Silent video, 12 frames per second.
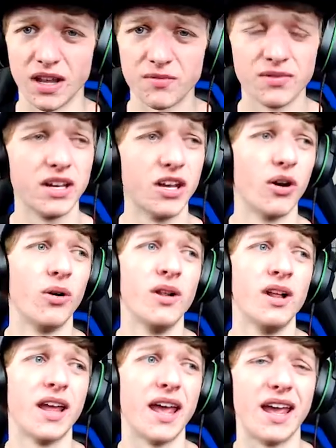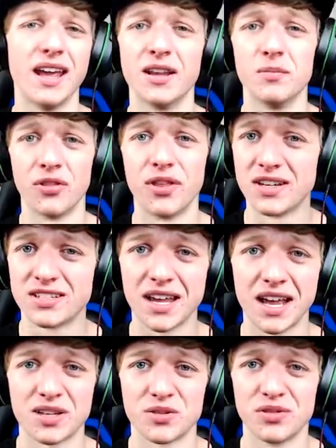Online video, and
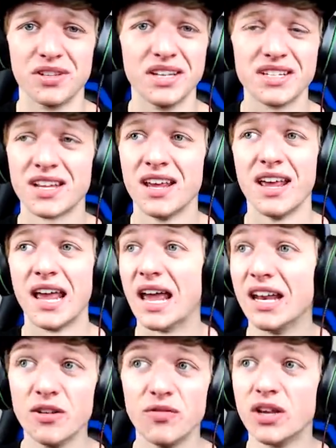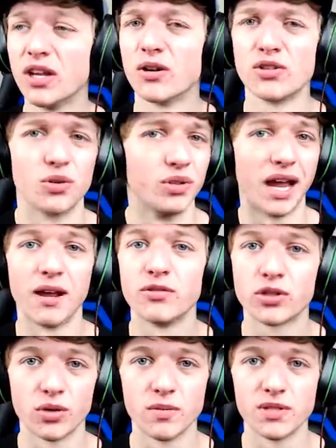Bethesda hasn't released any videos or
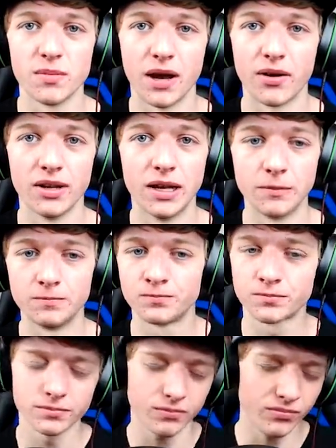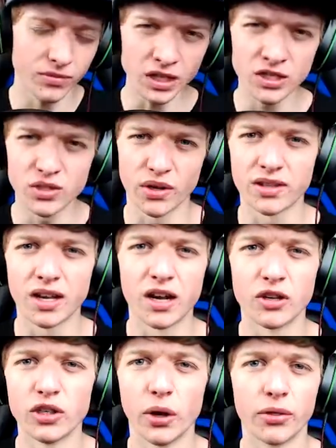live streams about it yet. So I thought
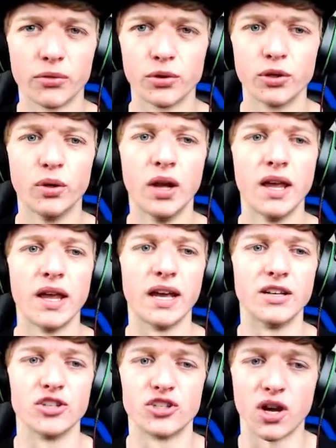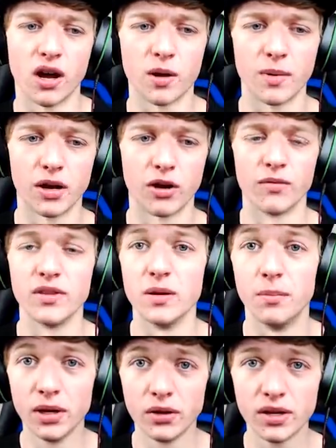I'd go through and just talk about all
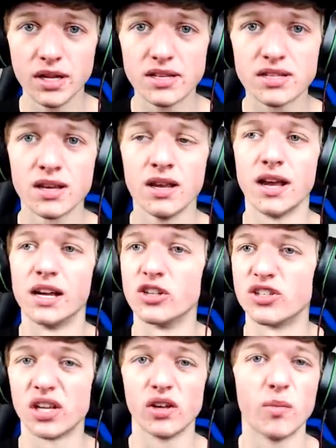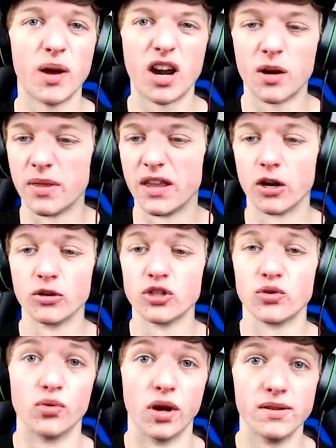the abilities and just tell you about them, and then I'll
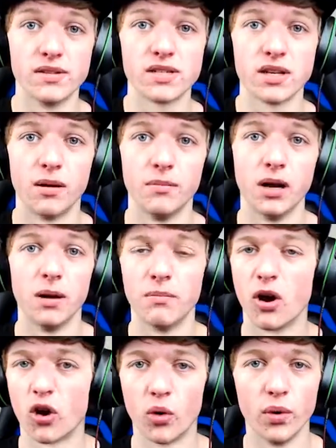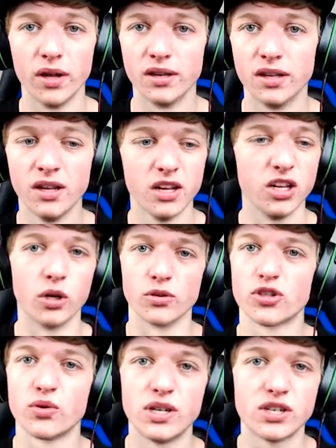just run some Morrowind,
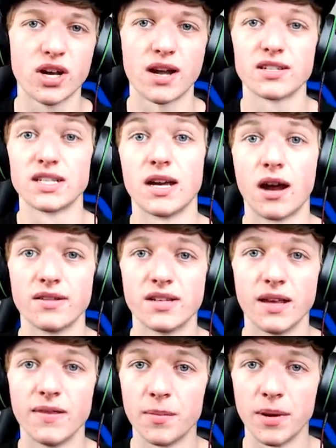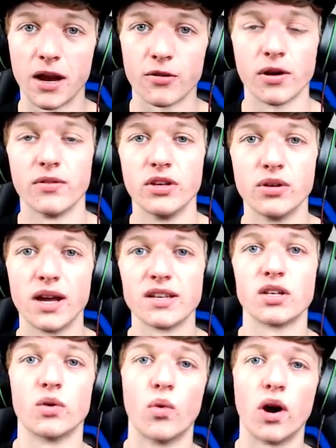screenshots and content in the background that you
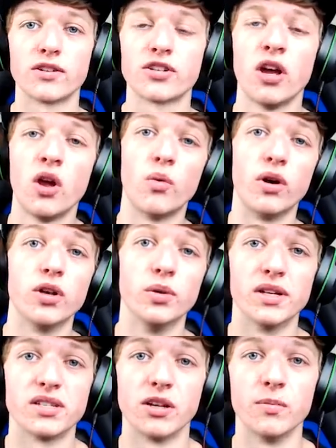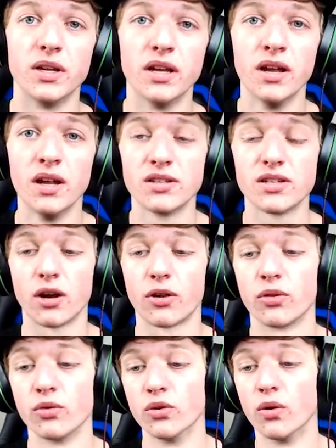guys can watch while you listen to me
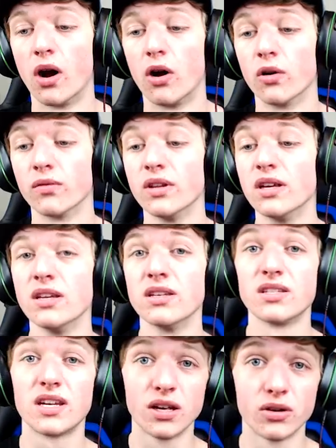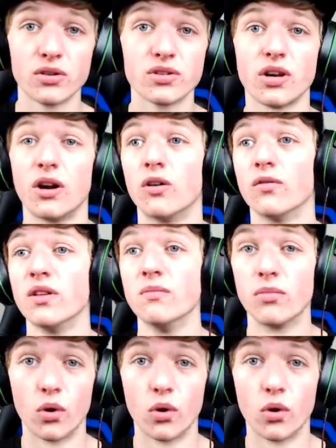talk through all of the skills, all of the